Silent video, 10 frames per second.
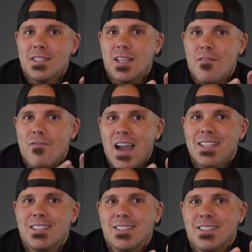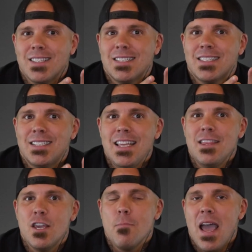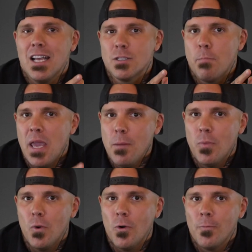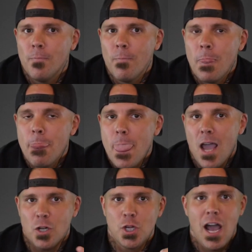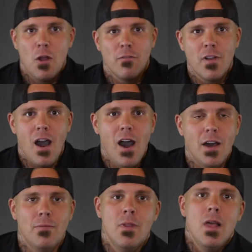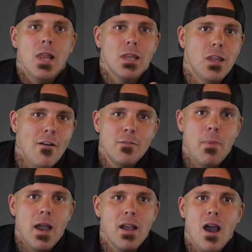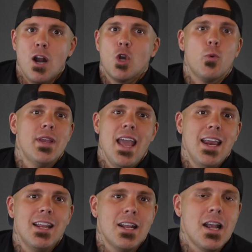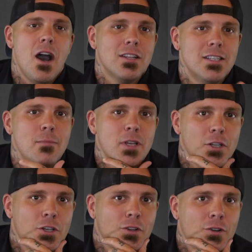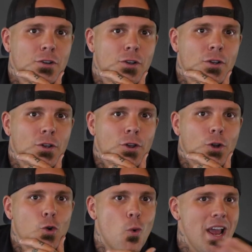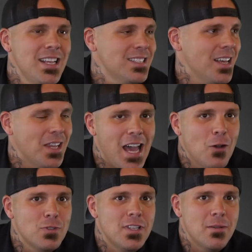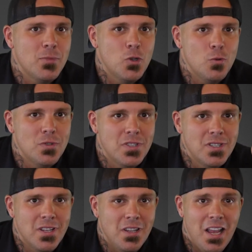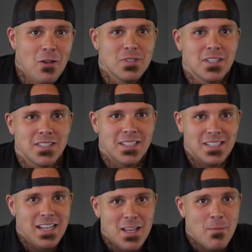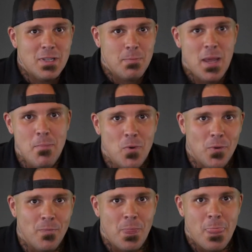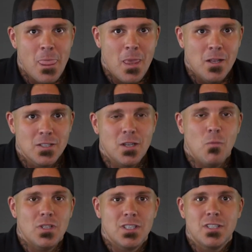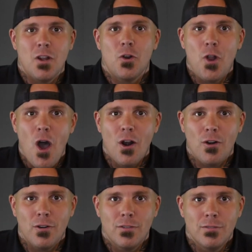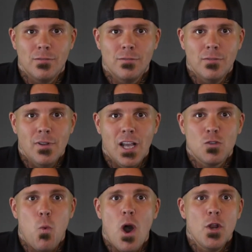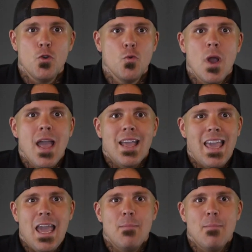invites us to see them as people, a child of God, loved by God, created in God's image. Grace allows us to see them as people, someone's son or daughter, as one who came